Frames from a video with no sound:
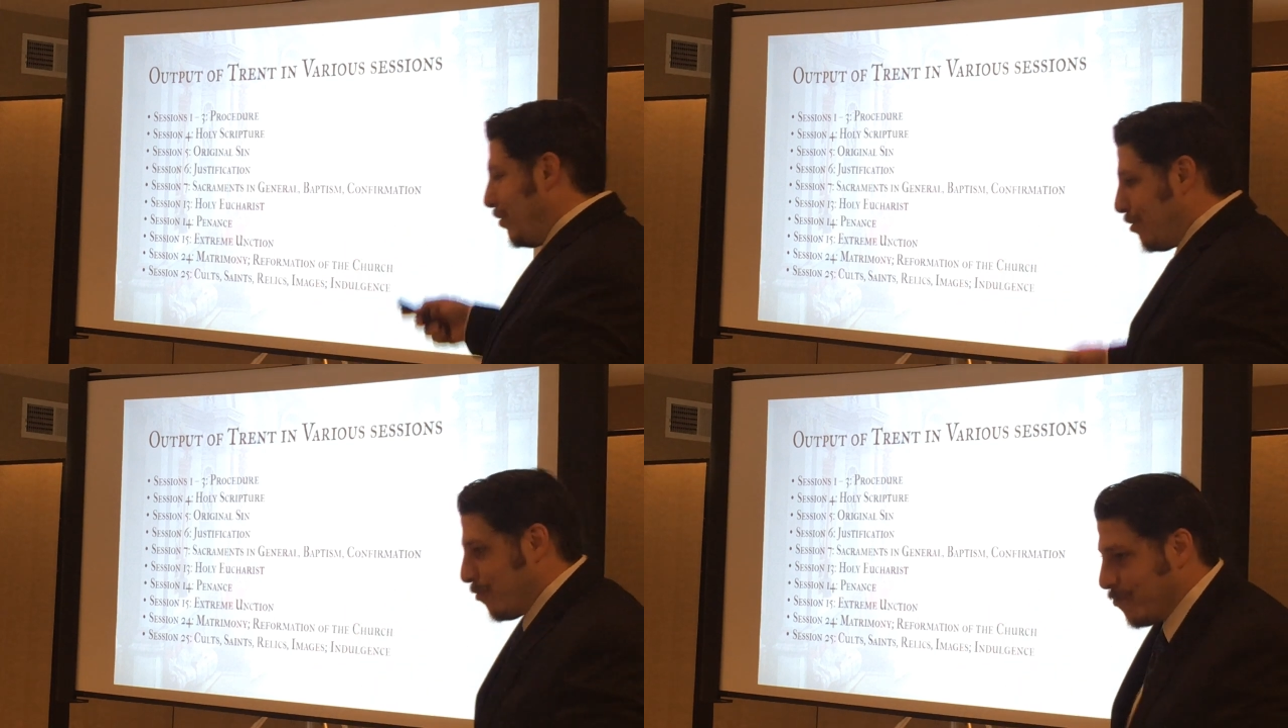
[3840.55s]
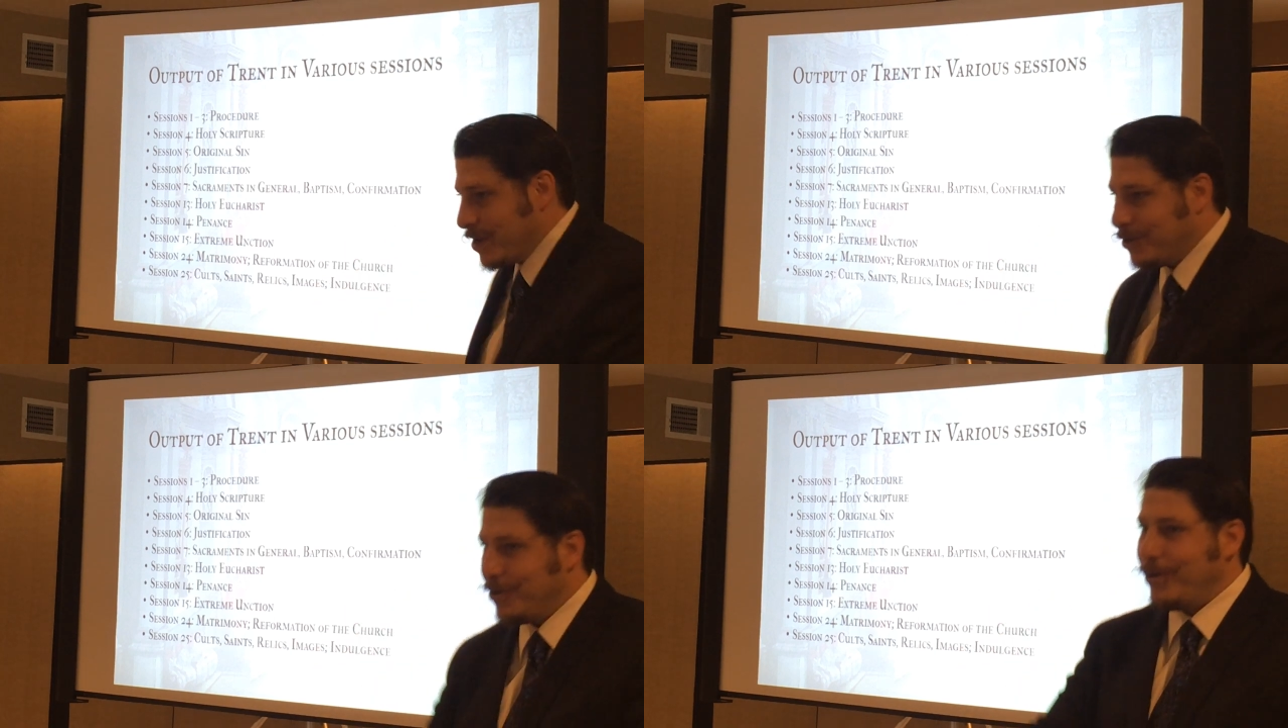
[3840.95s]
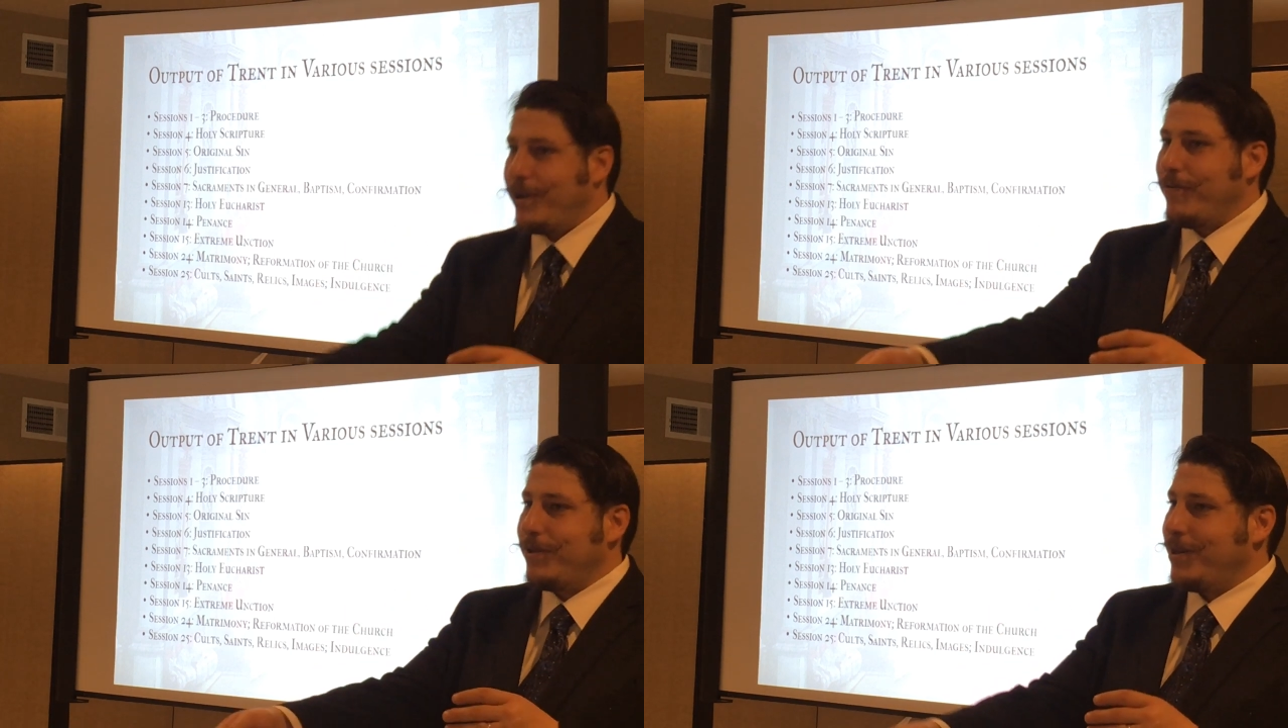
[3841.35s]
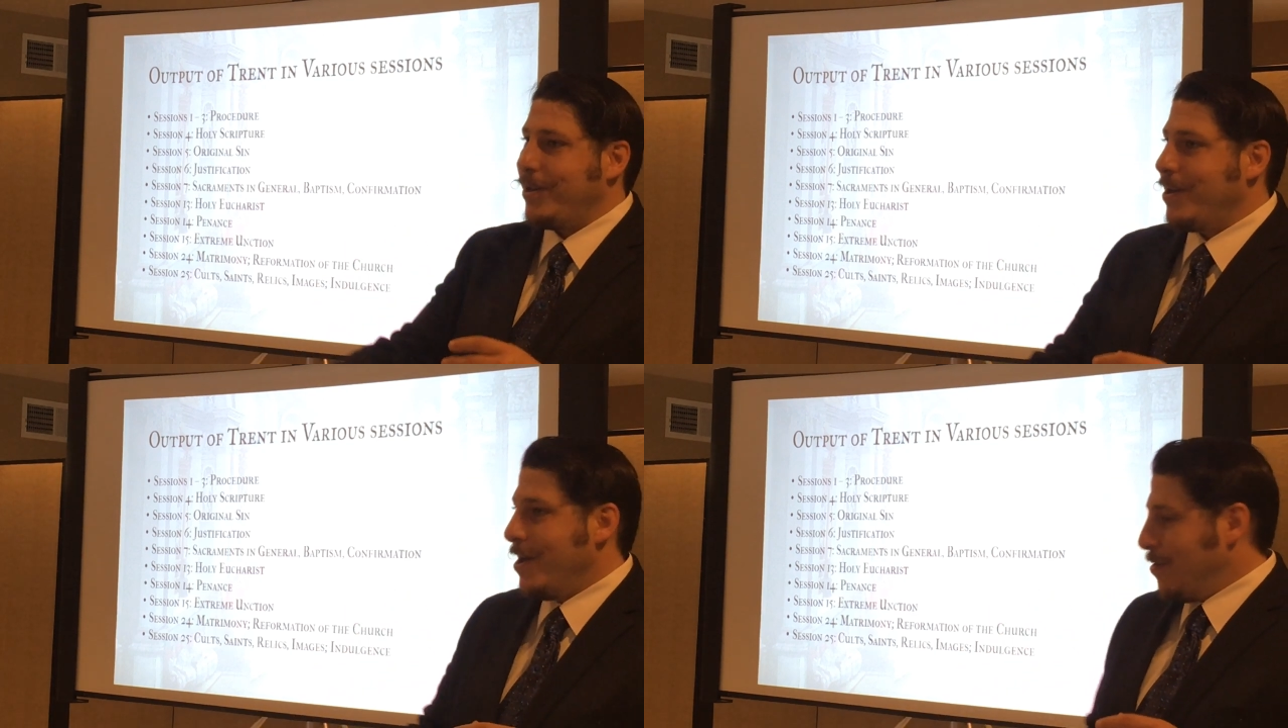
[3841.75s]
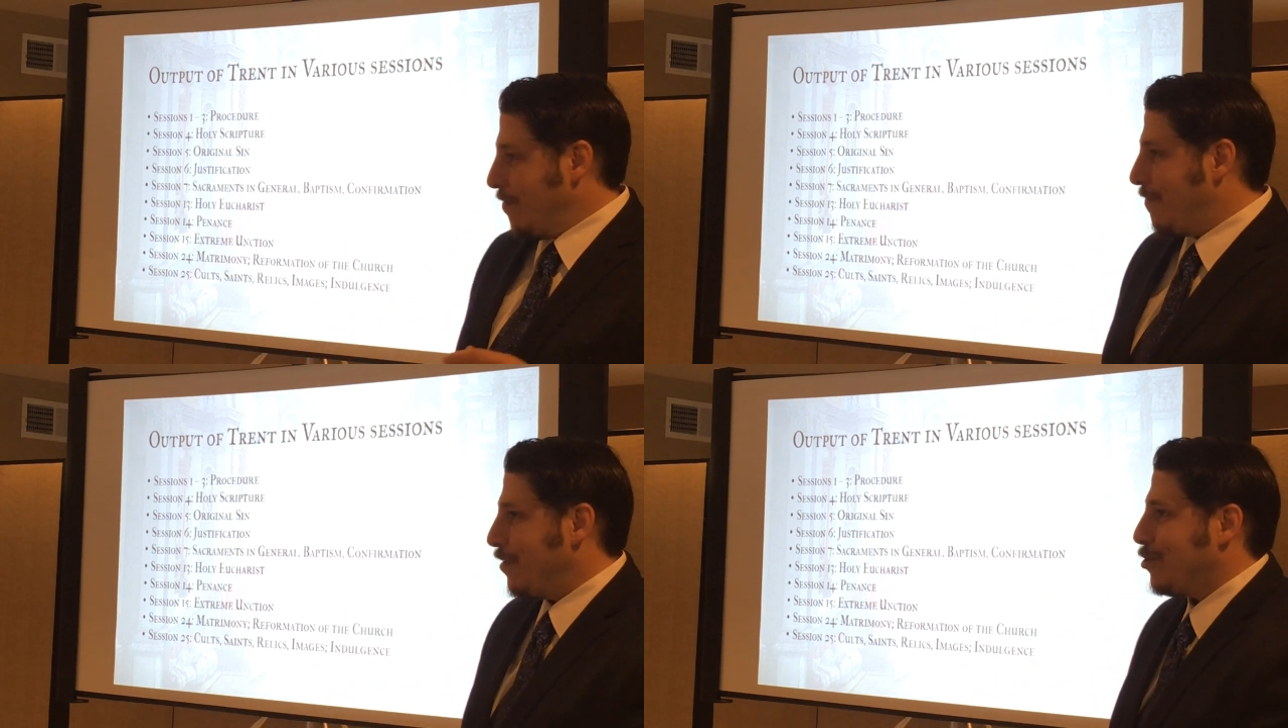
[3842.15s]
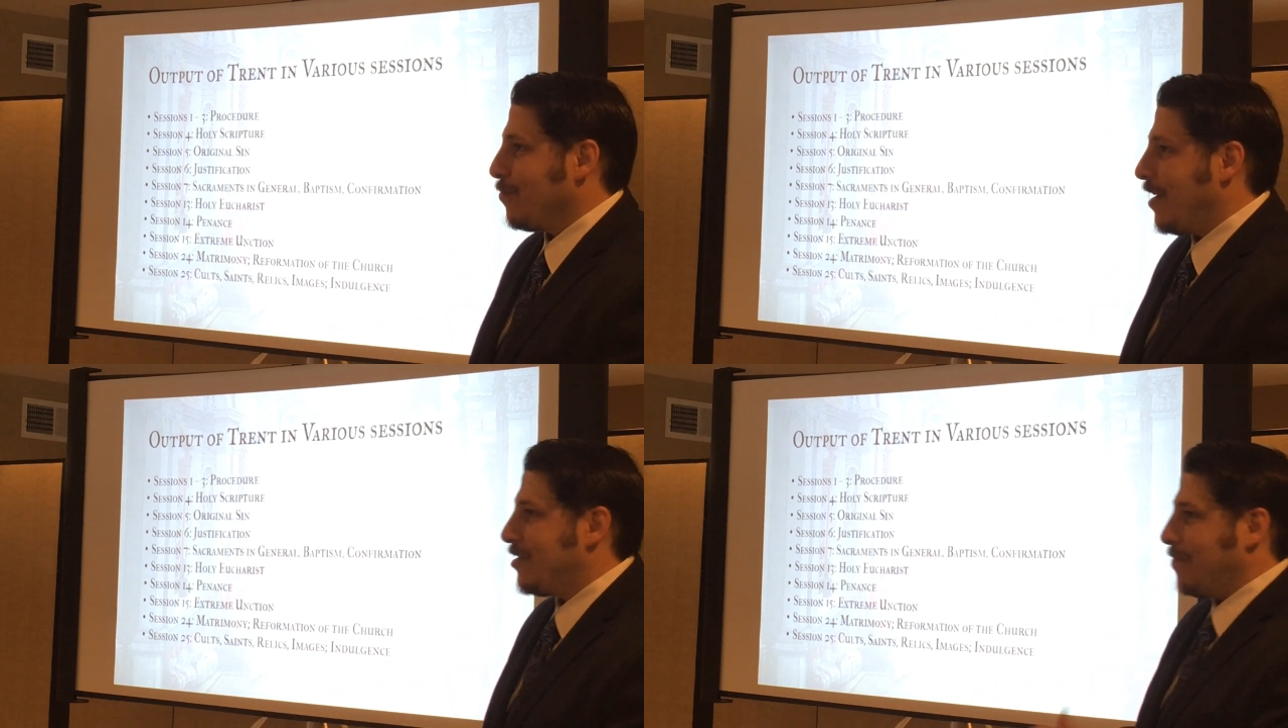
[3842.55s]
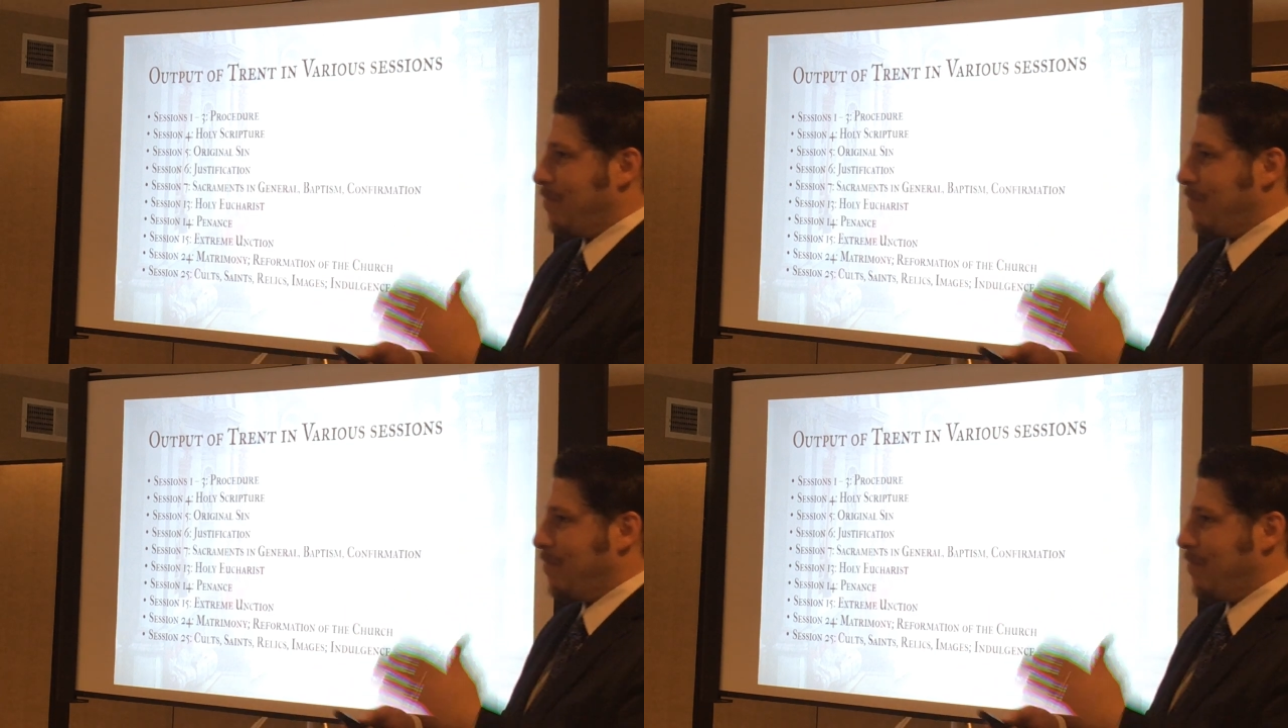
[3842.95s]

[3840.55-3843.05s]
Luther reasserted everything. Well, Fisher writes a